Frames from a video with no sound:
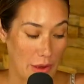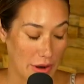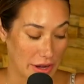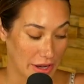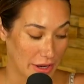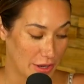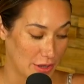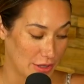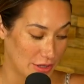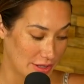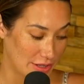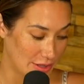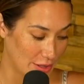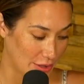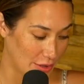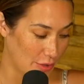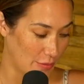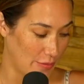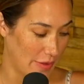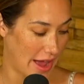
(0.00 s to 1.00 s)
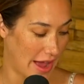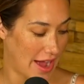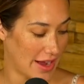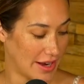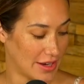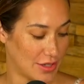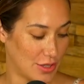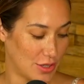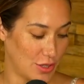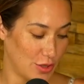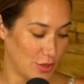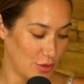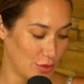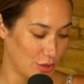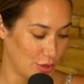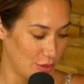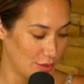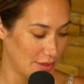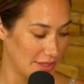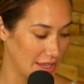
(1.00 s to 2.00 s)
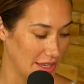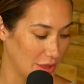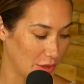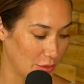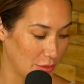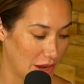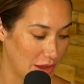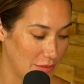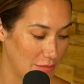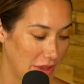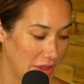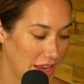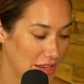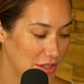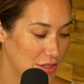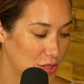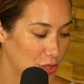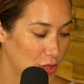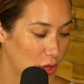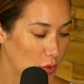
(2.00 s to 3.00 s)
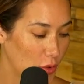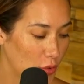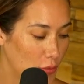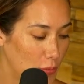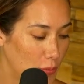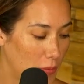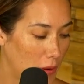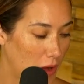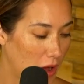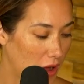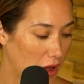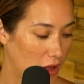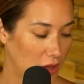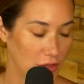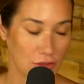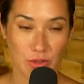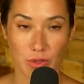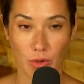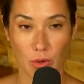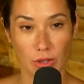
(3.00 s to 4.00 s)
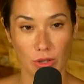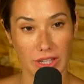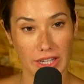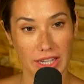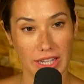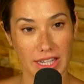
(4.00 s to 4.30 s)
want to circle back to choosing the right mate. Do you know who Paul Dolan